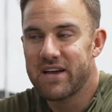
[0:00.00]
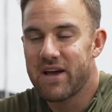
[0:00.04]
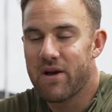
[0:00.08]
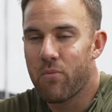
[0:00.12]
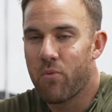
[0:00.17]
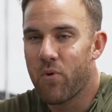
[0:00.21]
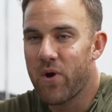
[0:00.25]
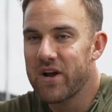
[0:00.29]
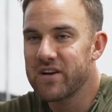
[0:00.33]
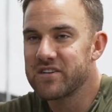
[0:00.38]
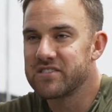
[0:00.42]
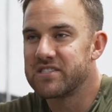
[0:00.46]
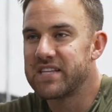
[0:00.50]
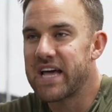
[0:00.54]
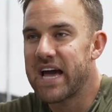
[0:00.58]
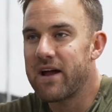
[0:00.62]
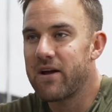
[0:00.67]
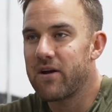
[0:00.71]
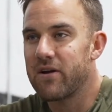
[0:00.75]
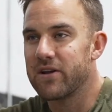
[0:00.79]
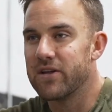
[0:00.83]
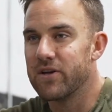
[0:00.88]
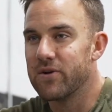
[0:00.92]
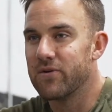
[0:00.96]
wears
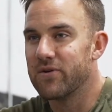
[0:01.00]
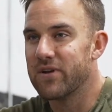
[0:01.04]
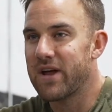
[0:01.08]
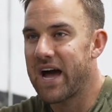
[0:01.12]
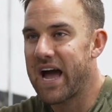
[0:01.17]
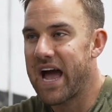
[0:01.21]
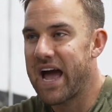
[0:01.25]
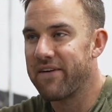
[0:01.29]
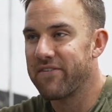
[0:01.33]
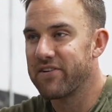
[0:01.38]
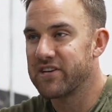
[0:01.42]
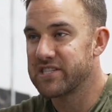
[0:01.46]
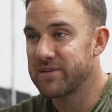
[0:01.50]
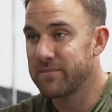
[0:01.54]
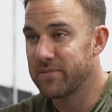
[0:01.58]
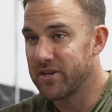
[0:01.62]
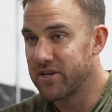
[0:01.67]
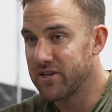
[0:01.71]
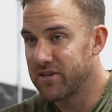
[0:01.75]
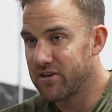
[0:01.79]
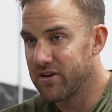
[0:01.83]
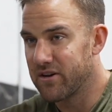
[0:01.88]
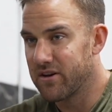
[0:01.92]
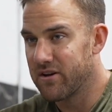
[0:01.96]
down on you not having something
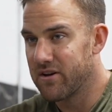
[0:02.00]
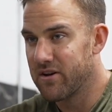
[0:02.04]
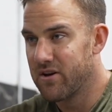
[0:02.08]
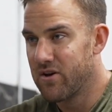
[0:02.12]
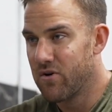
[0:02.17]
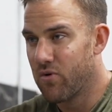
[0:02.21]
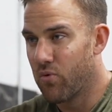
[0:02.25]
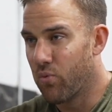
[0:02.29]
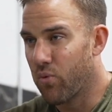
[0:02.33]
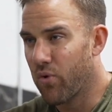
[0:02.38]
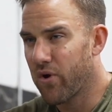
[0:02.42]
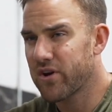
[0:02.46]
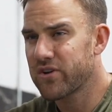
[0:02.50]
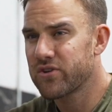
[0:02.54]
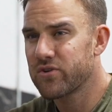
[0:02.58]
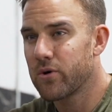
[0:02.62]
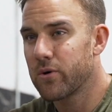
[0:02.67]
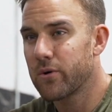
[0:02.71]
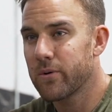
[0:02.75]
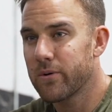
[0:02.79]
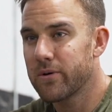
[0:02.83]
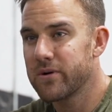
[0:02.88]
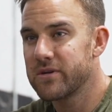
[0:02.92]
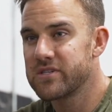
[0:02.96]
to work
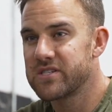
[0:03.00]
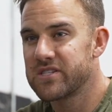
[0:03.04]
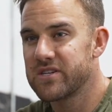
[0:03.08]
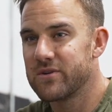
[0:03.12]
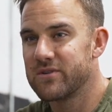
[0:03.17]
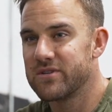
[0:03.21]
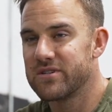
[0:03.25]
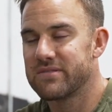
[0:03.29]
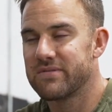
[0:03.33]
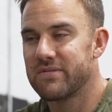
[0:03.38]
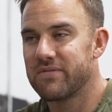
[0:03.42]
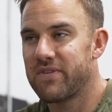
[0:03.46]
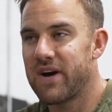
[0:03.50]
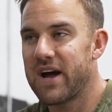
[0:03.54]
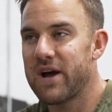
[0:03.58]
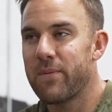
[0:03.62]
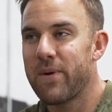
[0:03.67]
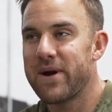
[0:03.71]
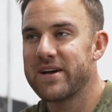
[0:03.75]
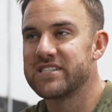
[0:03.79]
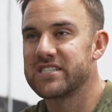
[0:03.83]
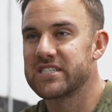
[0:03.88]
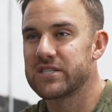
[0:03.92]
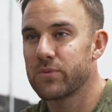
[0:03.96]
towards. So just find
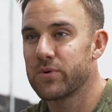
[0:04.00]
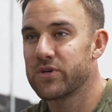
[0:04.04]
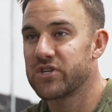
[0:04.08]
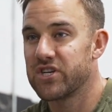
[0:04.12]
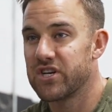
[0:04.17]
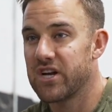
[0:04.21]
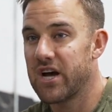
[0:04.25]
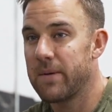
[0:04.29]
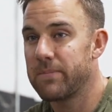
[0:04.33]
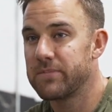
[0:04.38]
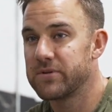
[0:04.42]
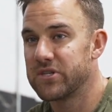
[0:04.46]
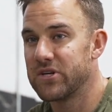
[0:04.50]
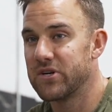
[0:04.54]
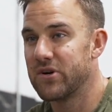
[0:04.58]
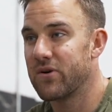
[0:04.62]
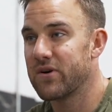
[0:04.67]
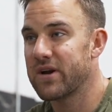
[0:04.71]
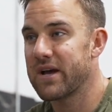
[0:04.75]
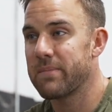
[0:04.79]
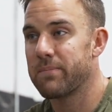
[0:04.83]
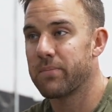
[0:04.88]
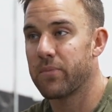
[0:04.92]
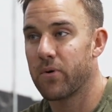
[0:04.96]
ways to switch it up so you
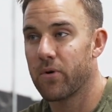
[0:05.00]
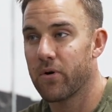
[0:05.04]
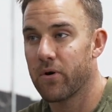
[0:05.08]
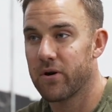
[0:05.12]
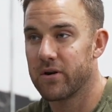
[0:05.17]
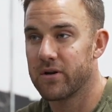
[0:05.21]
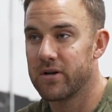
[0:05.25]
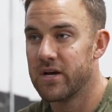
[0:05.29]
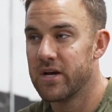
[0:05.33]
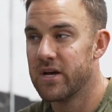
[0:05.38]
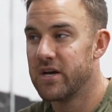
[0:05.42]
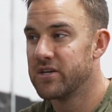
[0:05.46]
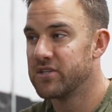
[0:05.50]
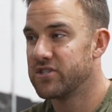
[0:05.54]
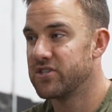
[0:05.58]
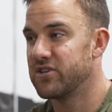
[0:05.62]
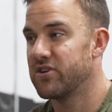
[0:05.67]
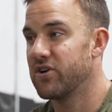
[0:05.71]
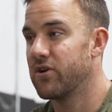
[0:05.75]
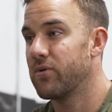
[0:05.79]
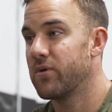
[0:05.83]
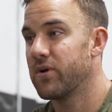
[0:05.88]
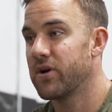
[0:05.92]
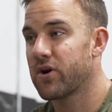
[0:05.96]
don't get bored, so you
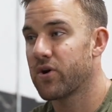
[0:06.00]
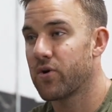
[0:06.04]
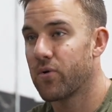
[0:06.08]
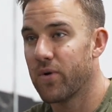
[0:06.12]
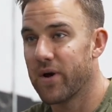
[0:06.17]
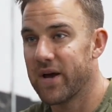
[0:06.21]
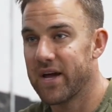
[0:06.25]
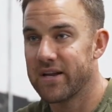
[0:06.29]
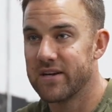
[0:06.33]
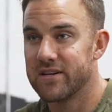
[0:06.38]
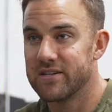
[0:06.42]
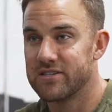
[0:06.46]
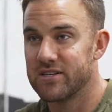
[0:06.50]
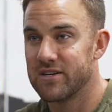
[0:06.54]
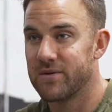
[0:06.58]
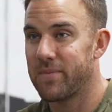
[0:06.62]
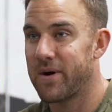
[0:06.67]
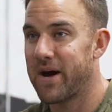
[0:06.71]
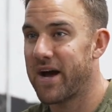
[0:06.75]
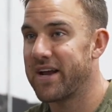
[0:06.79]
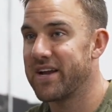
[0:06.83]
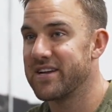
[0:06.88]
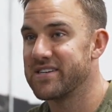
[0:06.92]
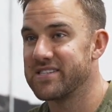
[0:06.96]
don't want to quit, so your
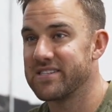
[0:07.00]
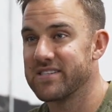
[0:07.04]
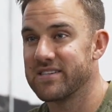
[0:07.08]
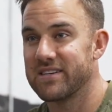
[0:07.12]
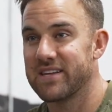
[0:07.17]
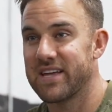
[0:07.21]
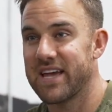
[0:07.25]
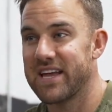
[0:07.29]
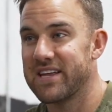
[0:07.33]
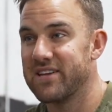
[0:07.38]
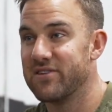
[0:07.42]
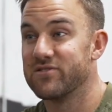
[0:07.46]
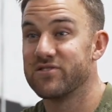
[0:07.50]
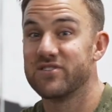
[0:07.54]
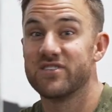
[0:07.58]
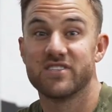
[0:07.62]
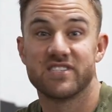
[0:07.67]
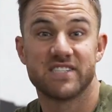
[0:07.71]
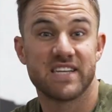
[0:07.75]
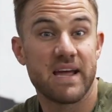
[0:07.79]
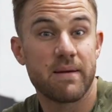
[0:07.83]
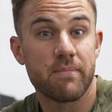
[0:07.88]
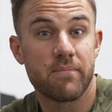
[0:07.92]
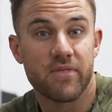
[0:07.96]
body doesn't get used to the
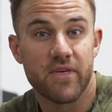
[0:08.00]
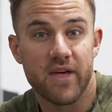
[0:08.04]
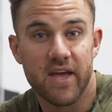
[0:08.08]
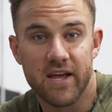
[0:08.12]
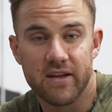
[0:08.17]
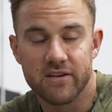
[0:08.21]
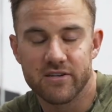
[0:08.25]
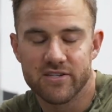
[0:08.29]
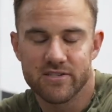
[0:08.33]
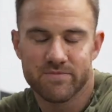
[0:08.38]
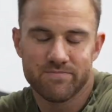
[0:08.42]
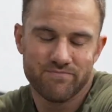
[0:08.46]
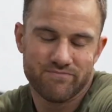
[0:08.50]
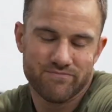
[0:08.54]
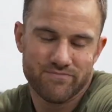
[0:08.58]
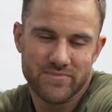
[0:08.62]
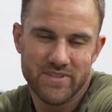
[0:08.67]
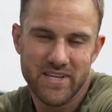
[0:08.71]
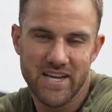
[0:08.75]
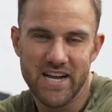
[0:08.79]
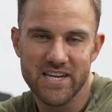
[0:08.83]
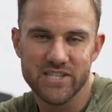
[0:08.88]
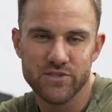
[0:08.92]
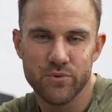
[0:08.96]
same thing. Just
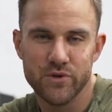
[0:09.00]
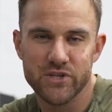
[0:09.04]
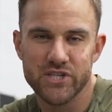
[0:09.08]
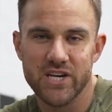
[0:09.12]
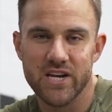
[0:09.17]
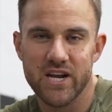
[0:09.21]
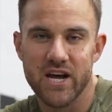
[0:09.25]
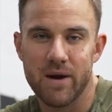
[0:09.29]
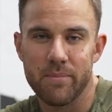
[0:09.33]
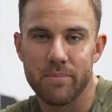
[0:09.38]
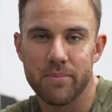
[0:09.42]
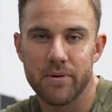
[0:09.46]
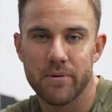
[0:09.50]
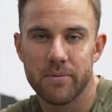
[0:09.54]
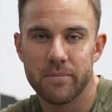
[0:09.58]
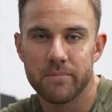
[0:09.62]
switch it up.